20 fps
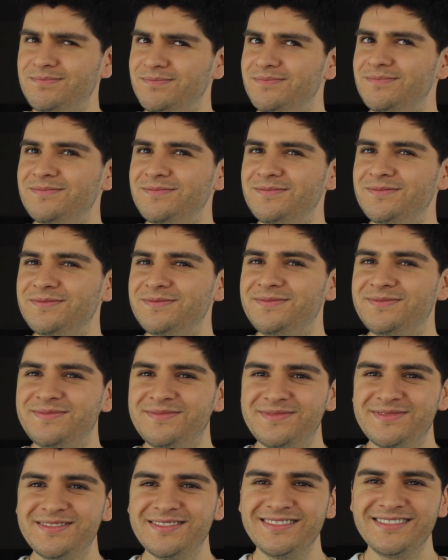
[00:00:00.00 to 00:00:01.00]
Mm,
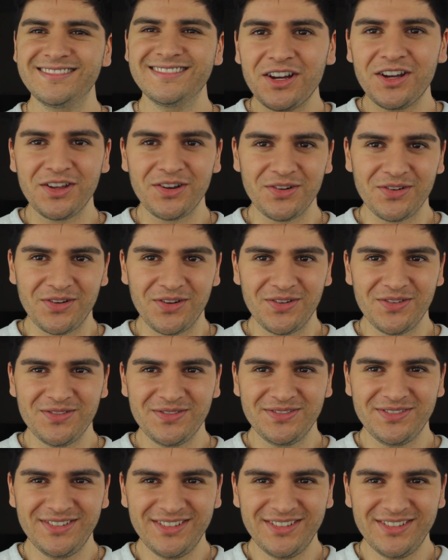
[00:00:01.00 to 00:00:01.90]
I don't know.